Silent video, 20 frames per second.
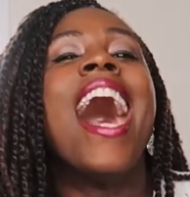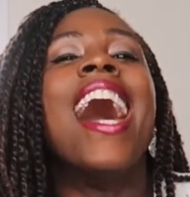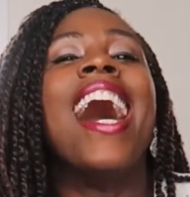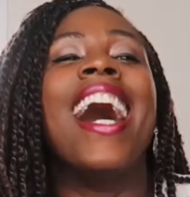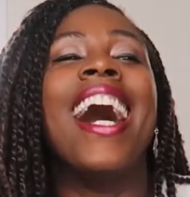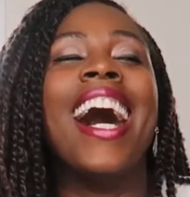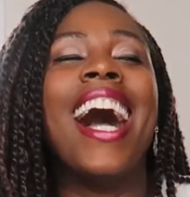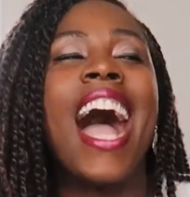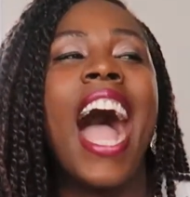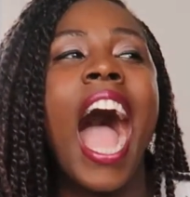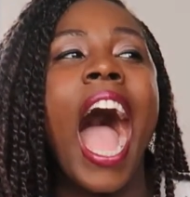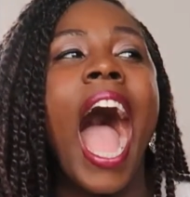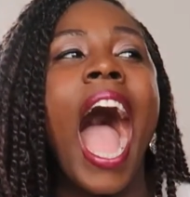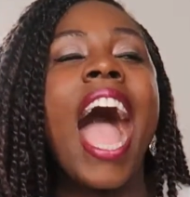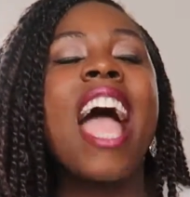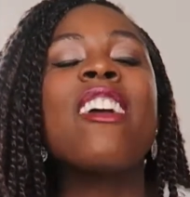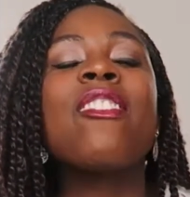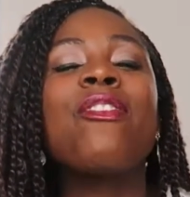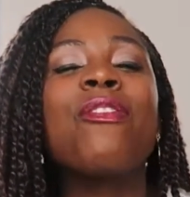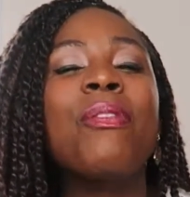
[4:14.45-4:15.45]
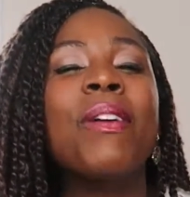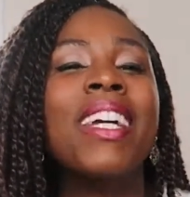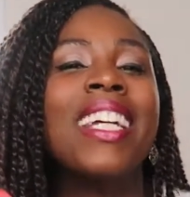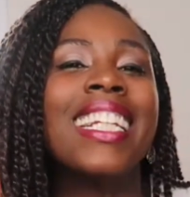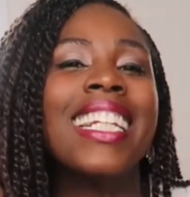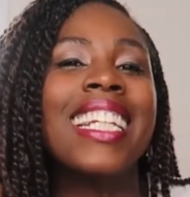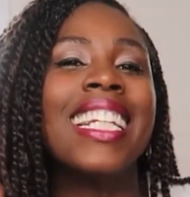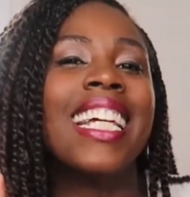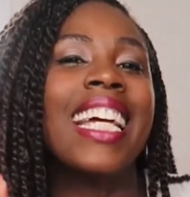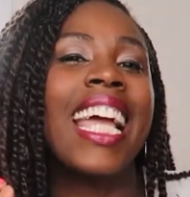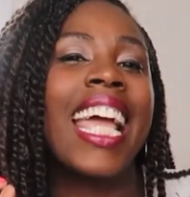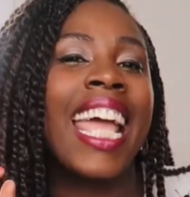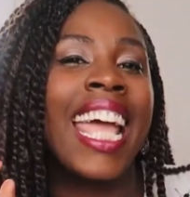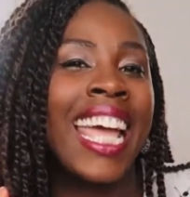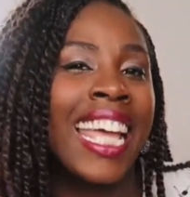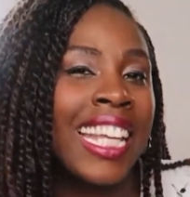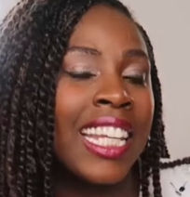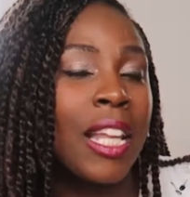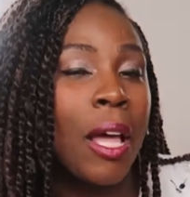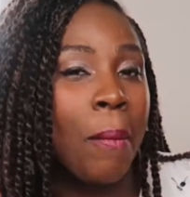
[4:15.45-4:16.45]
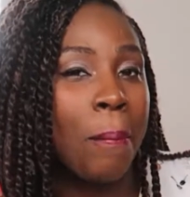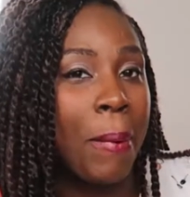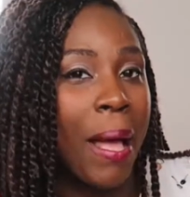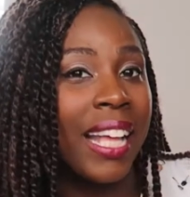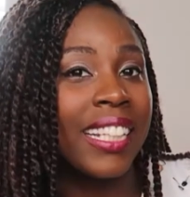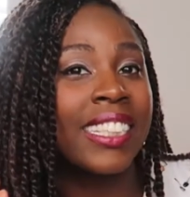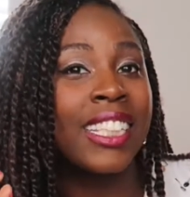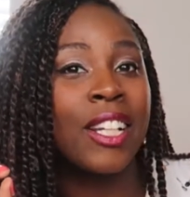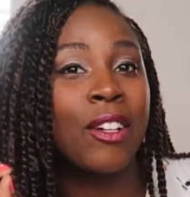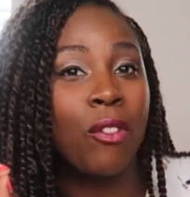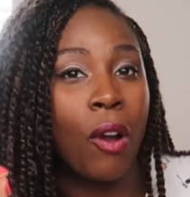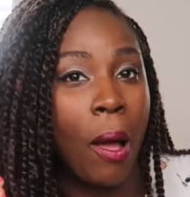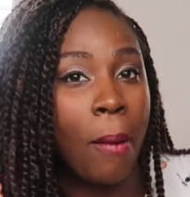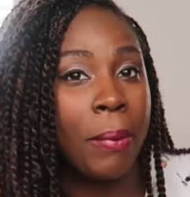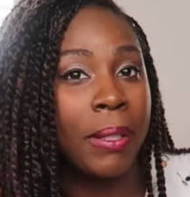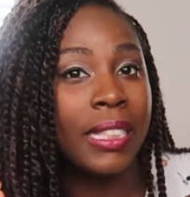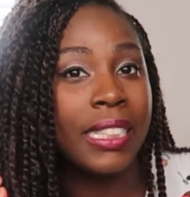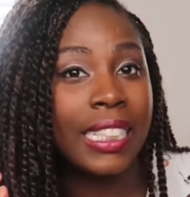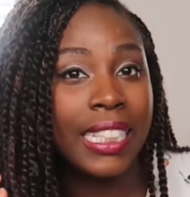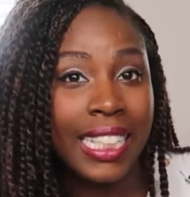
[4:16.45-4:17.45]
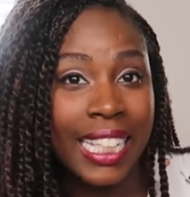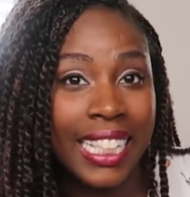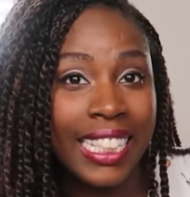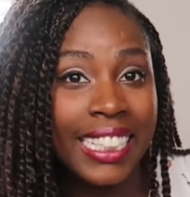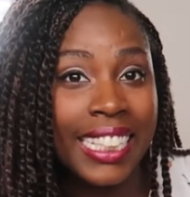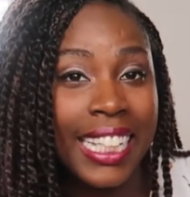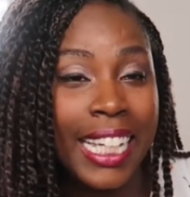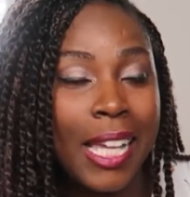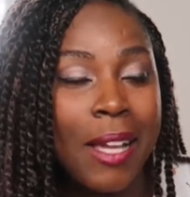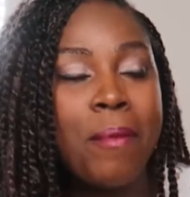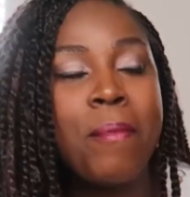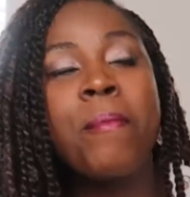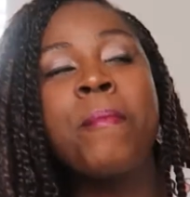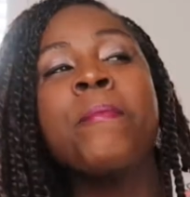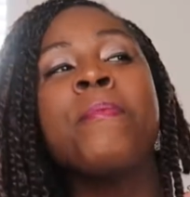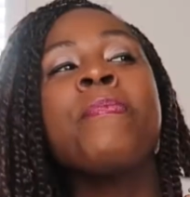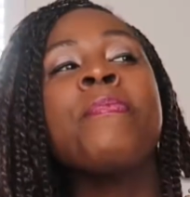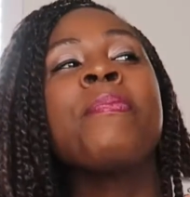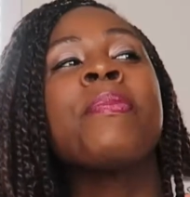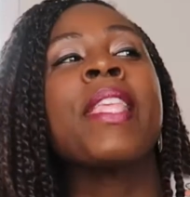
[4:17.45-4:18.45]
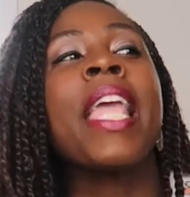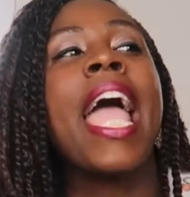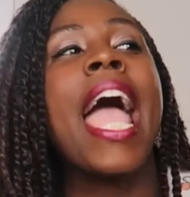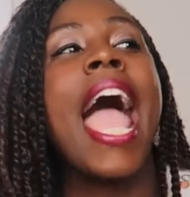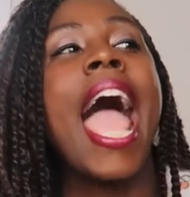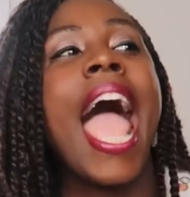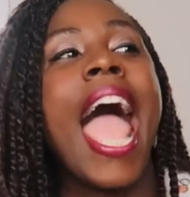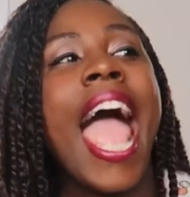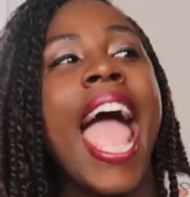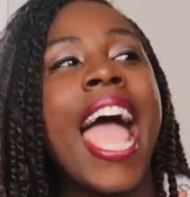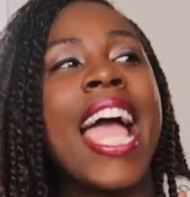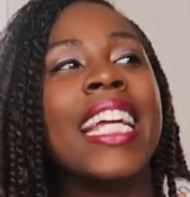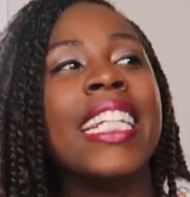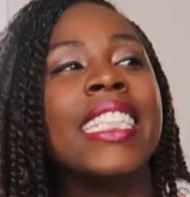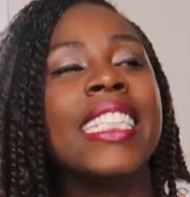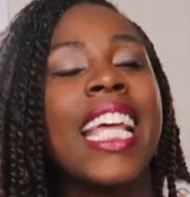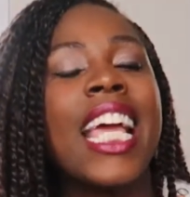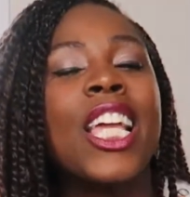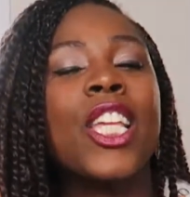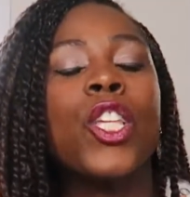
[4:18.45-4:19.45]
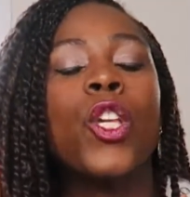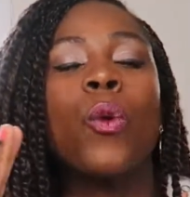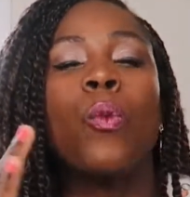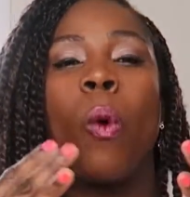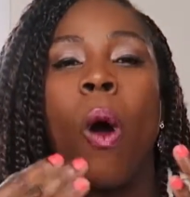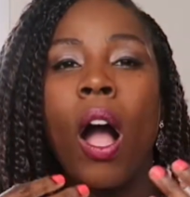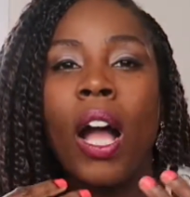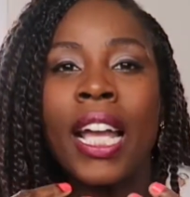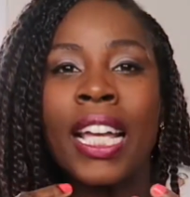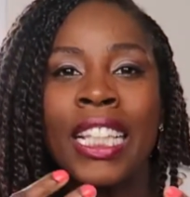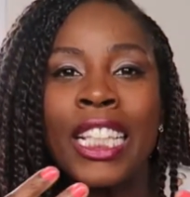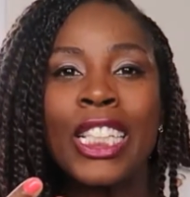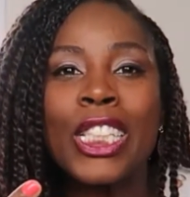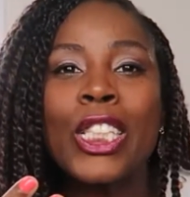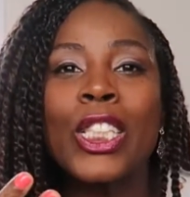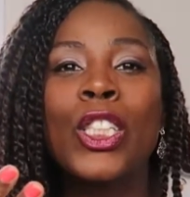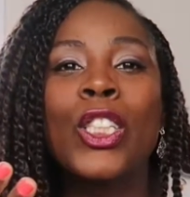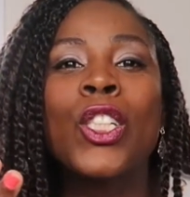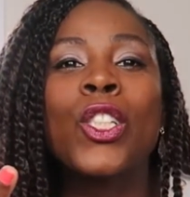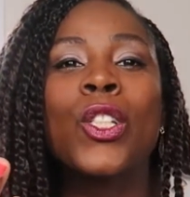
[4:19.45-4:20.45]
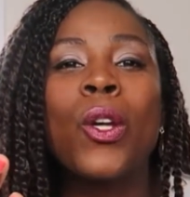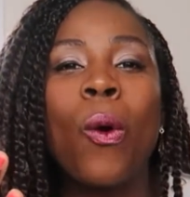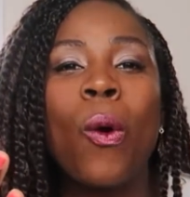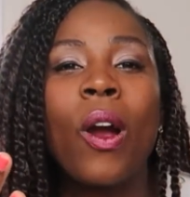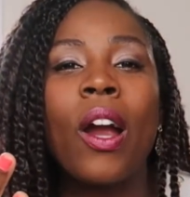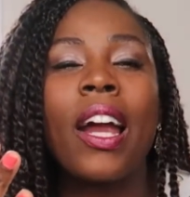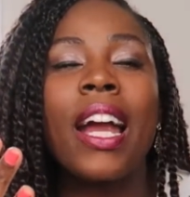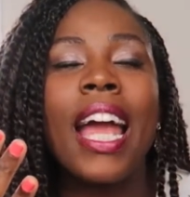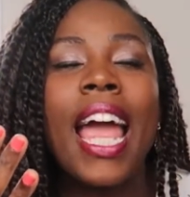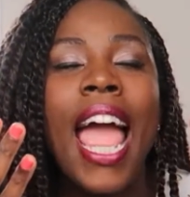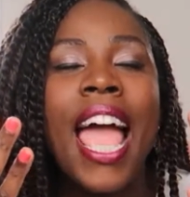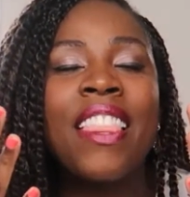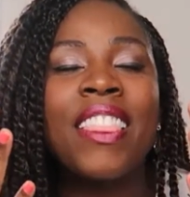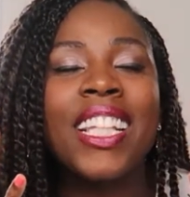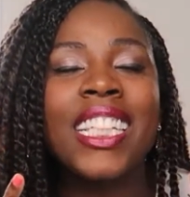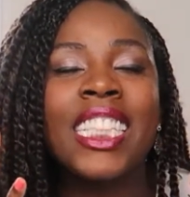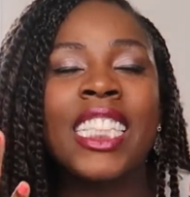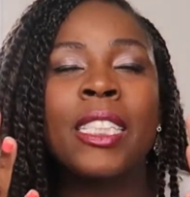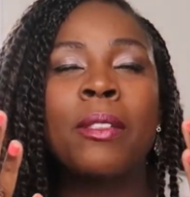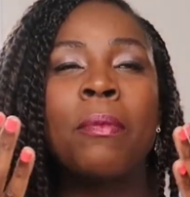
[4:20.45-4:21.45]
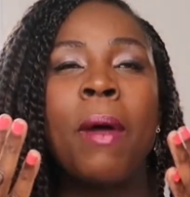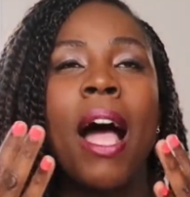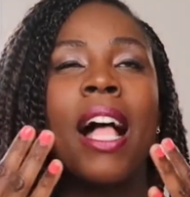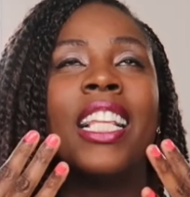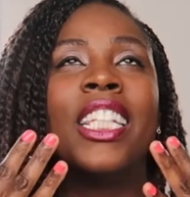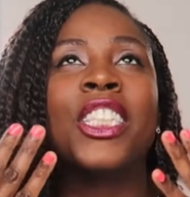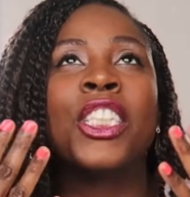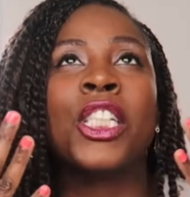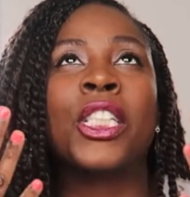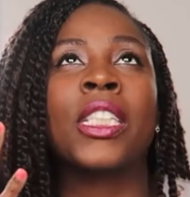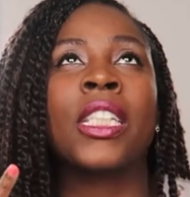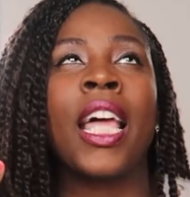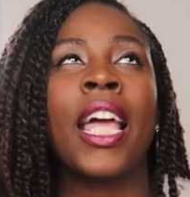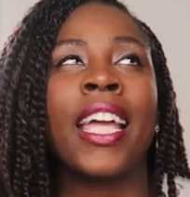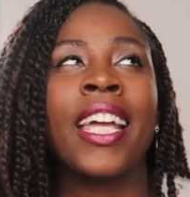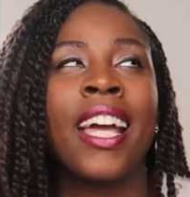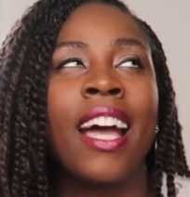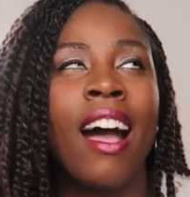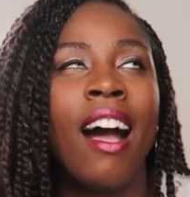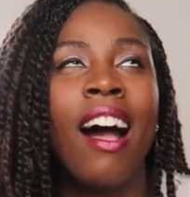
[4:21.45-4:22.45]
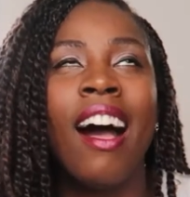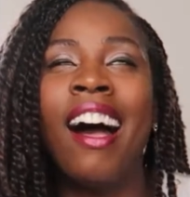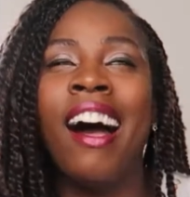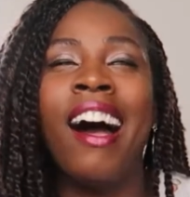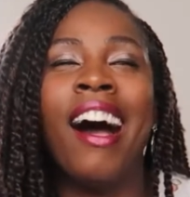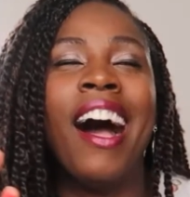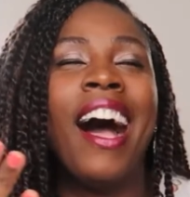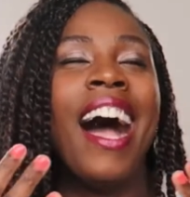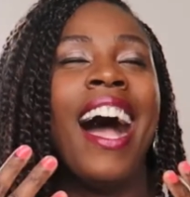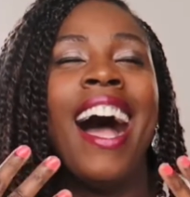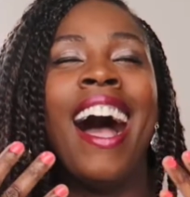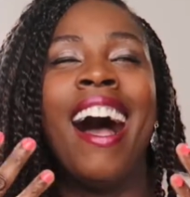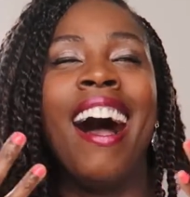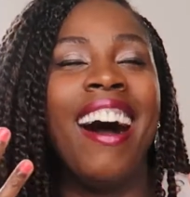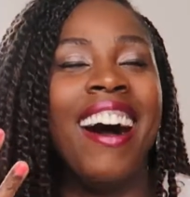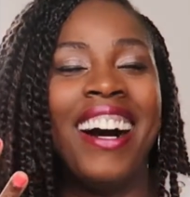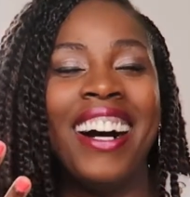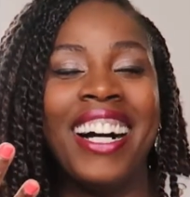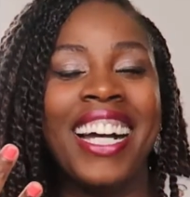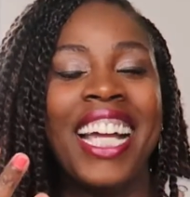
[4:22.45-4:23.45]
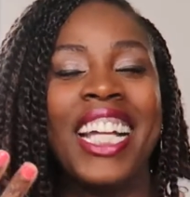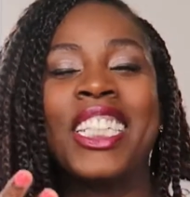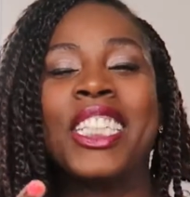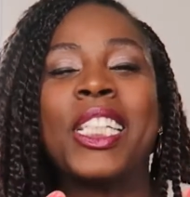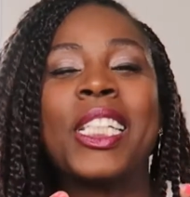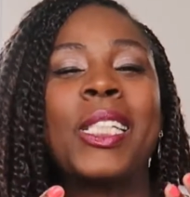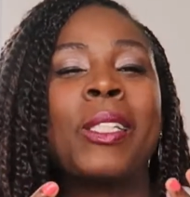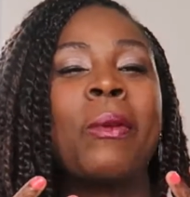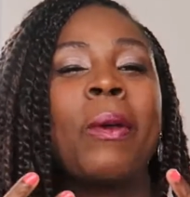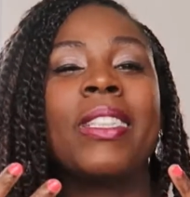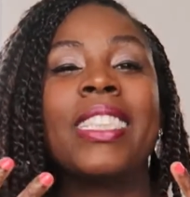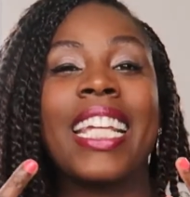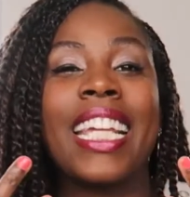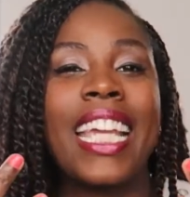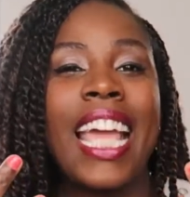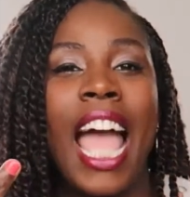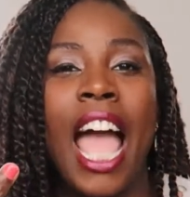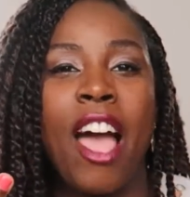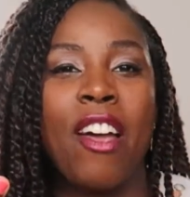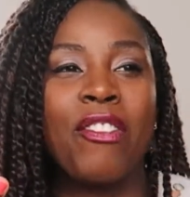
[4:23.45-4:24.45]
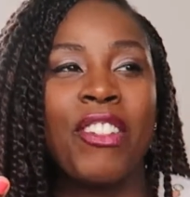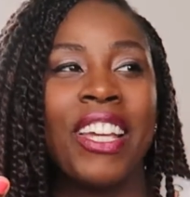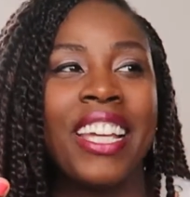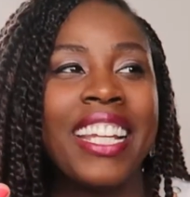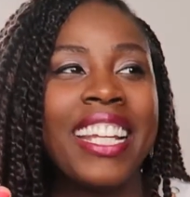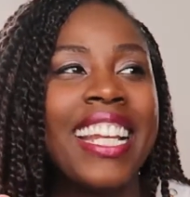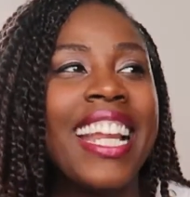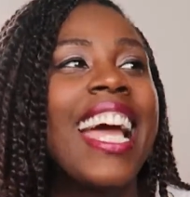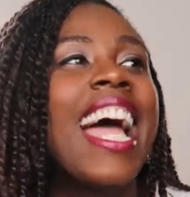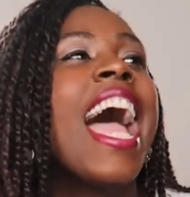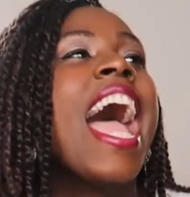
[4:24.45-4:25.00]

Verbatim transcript: I've been hitting up Baskin Robbins lately and you walk in the store and the smell is just like, oh, it just smells like heaven.